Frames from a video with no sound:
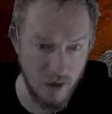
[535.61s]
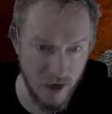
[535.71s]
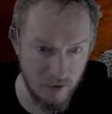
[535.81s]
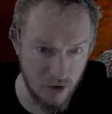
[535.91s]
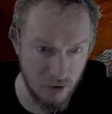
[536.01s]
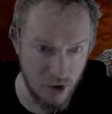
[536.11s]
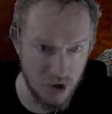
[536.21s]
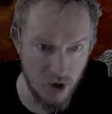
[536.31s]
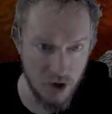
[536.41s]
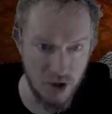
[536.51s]
to have 3
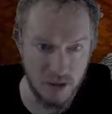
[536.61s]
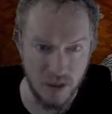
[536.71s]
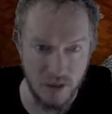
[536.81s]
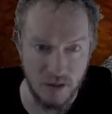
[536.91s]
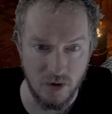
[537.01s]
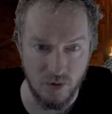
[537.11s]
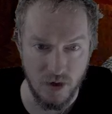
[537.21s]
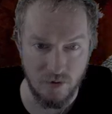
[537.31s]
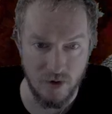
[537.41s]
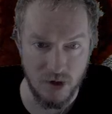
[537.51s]

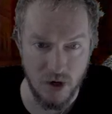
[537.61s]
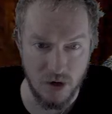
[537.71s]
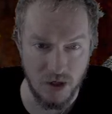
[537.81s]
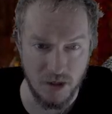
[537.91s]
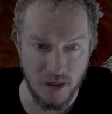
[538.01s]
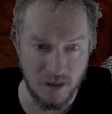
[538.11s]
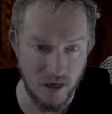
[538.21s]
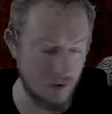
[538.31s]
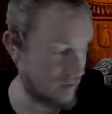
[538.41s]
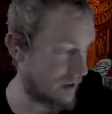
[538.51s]
different charges at a
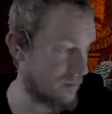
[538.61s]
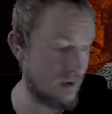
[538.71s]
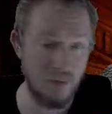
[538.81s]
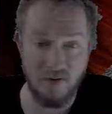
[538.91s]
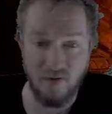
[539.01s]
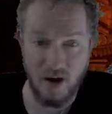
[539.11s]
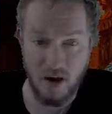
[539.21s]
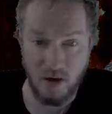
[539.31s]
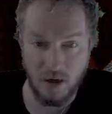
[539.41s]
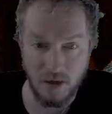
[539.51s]
time. That might be
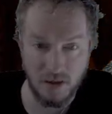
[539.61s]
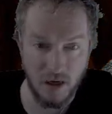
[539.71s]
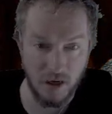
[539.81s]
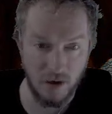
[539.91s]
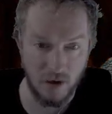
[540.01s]
fine, because like,